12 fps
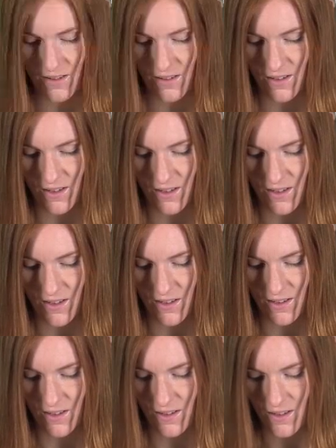
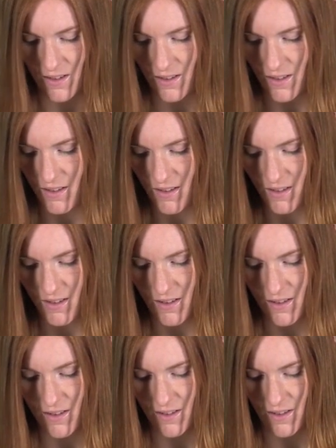
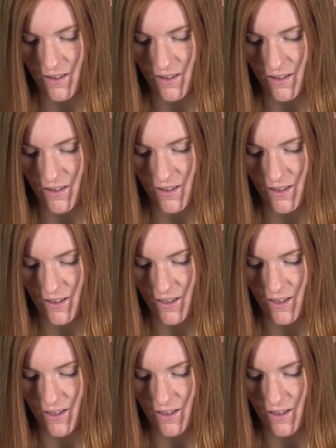
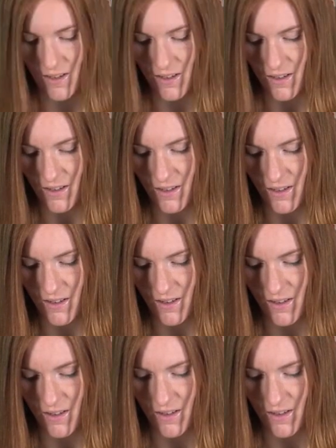(silence)